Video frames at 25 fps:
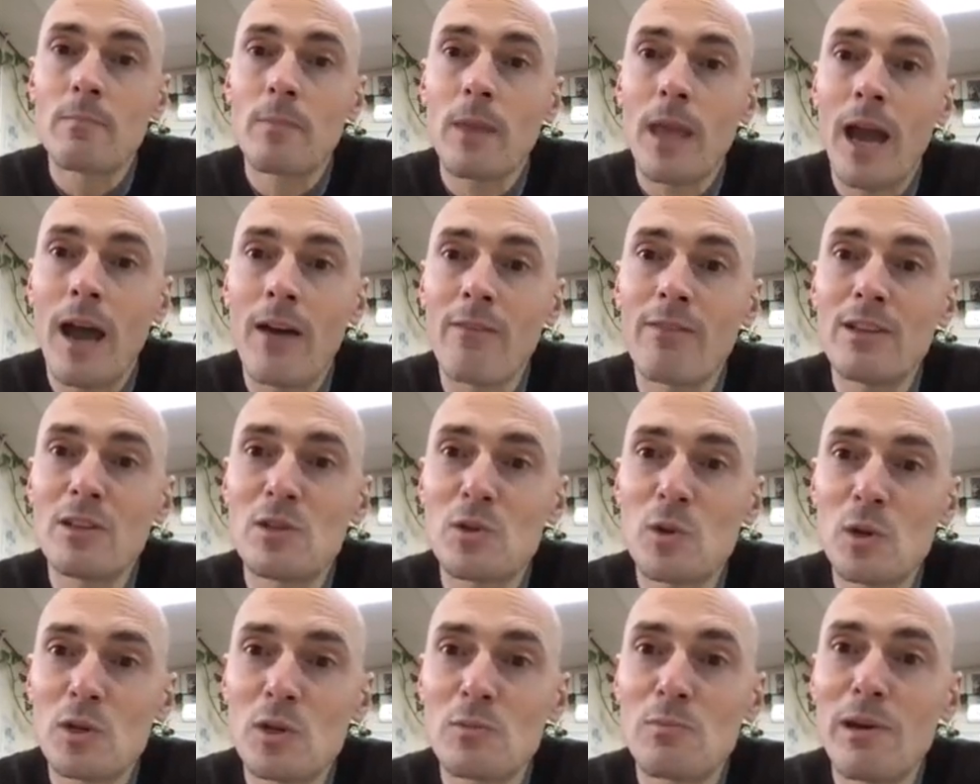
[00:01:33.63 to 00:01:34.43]
having
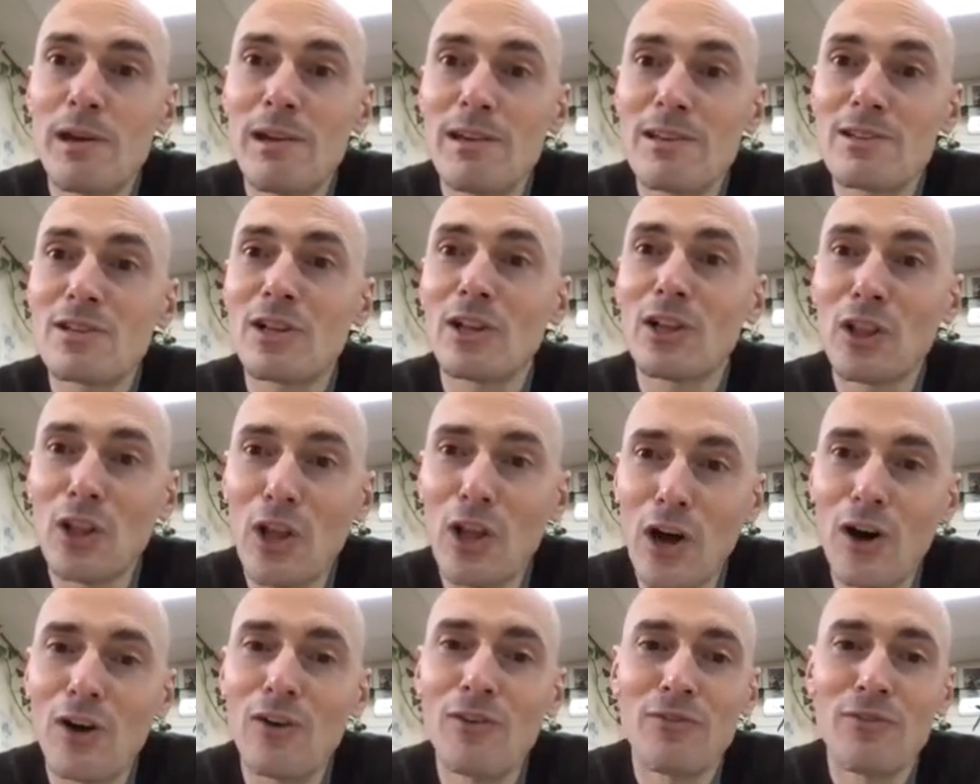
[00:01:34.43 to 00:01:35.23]
to experience a
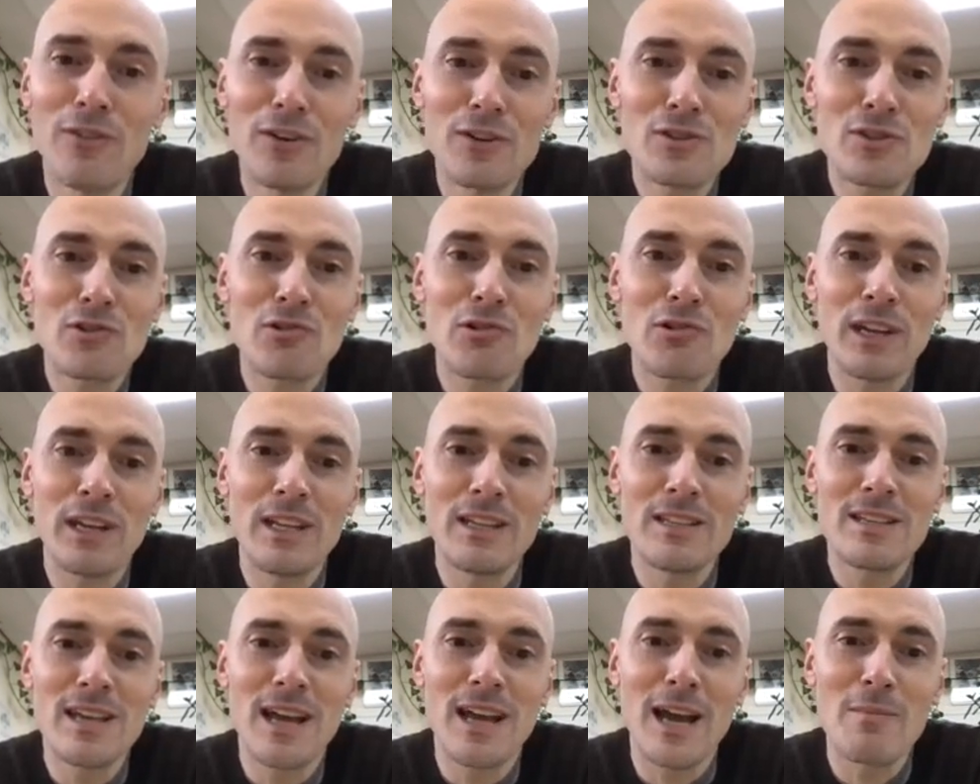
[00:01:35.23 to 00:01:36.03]
lot of
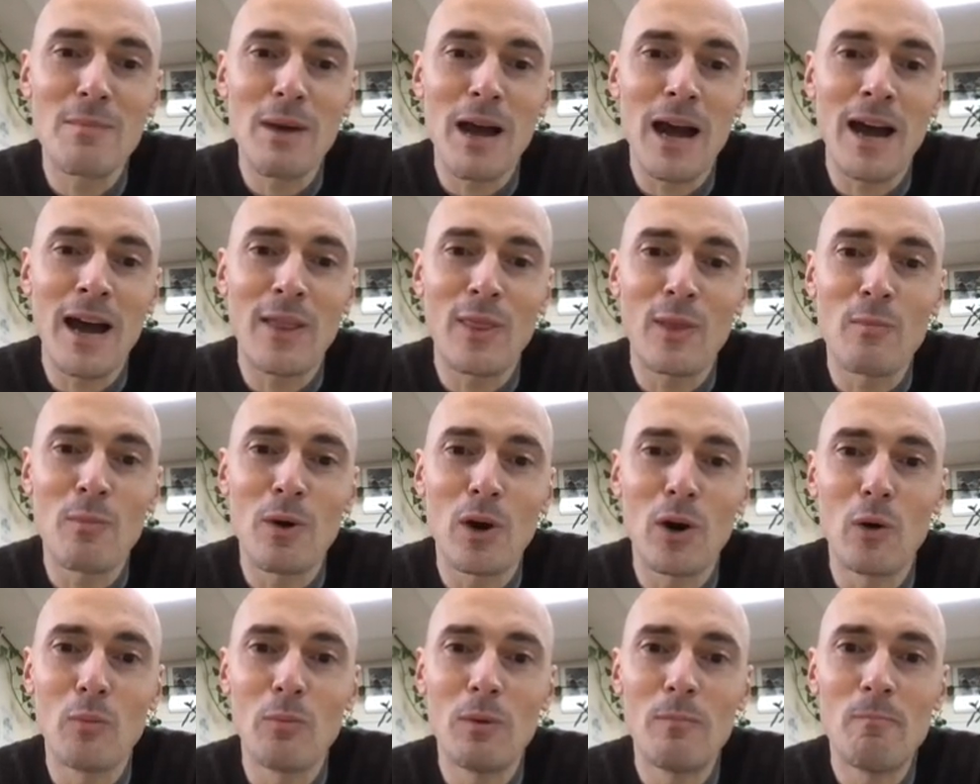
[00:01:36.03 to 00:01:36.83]
screen time at the
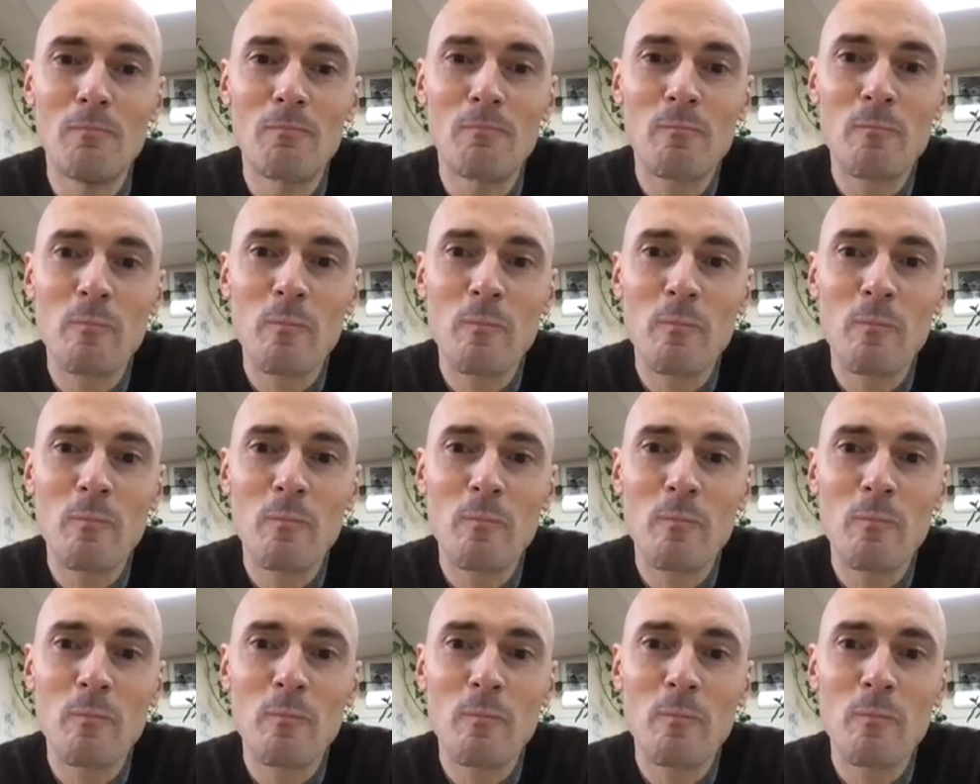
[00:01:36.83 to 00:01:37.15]
moment.